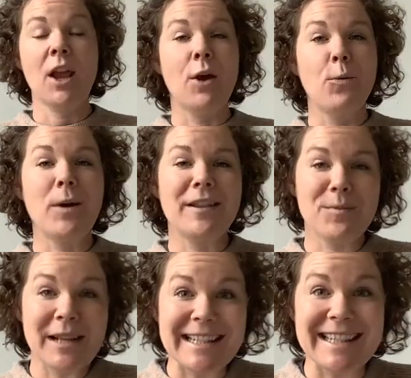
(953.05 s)
One of the
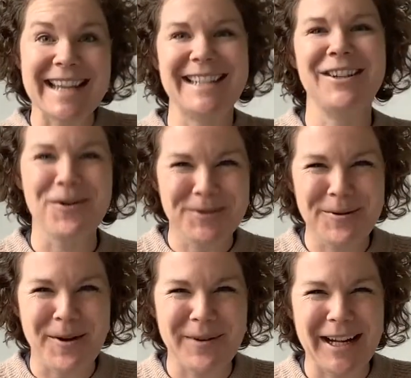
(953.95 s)
places I did go
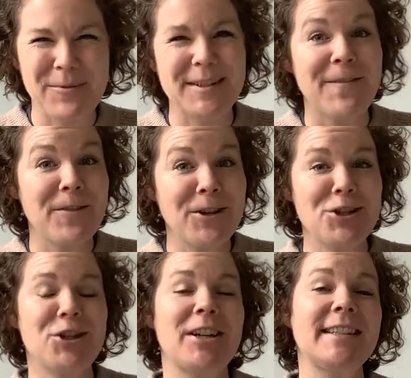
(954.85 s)
to already was a
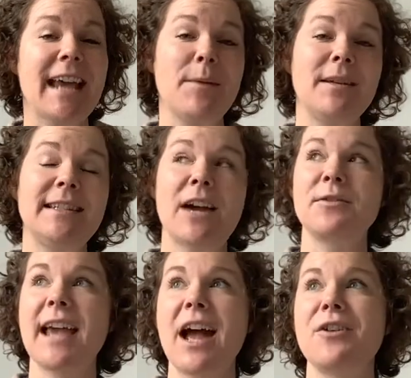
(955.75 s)
furniture consignment
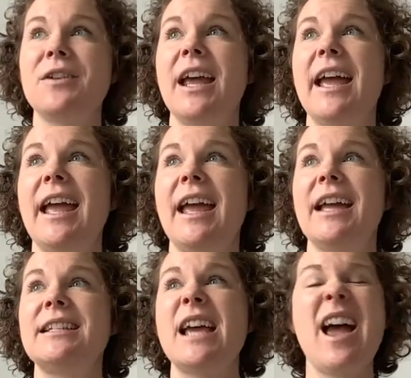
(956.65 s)
downtown,
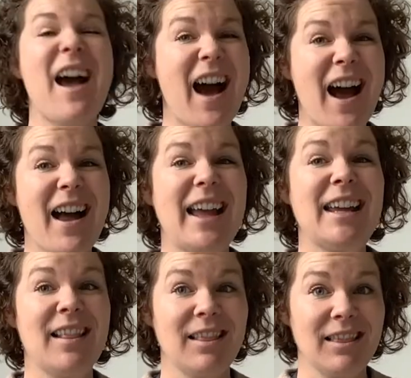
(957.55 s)
and I
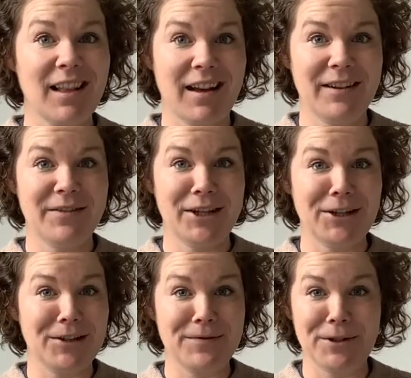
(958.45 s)
love a
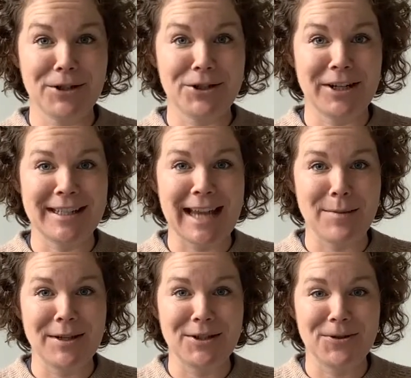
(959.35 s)
good furniture
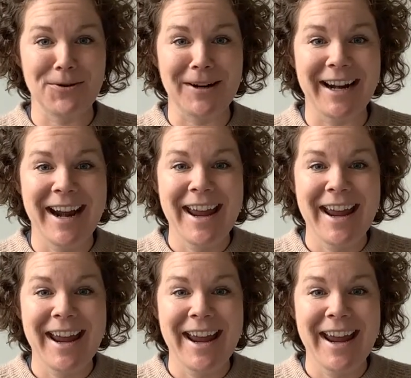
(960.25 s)
consignment store.